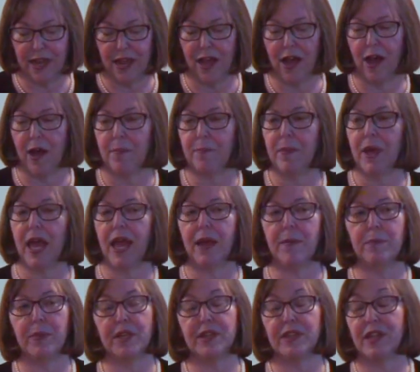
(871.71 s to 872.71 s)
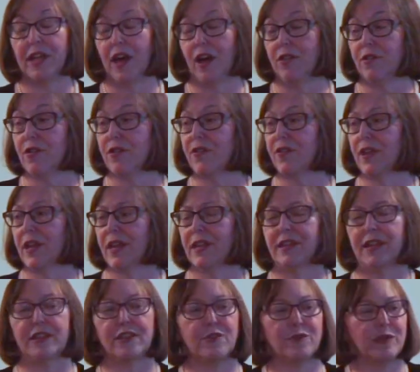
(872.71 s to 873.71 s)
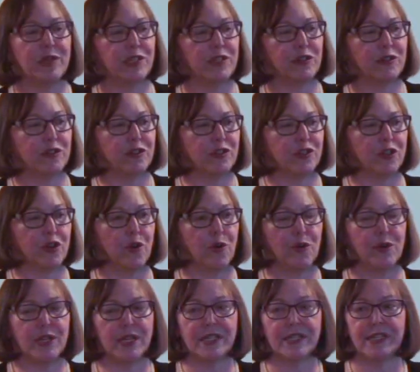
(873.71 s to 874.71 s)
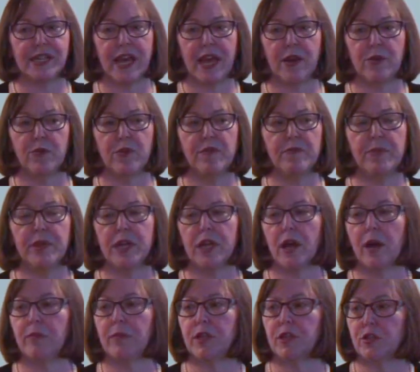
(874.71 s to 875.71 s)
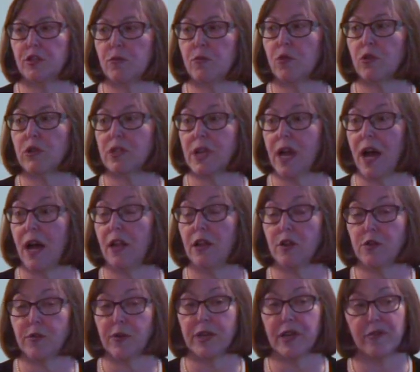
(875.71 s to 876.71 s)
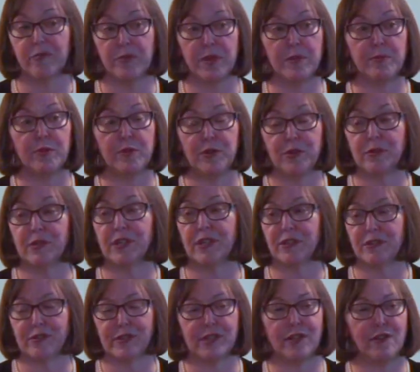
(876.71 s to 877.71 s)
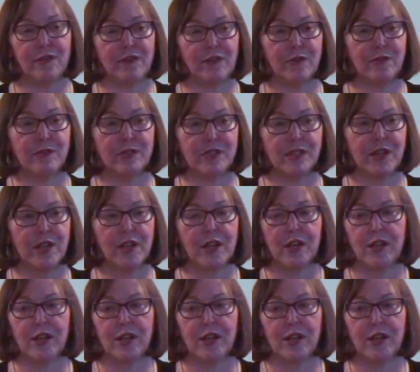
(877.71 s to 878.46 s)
Um, but the other thing that the research showed is that we've become a little more tolerant of people using their cell phones.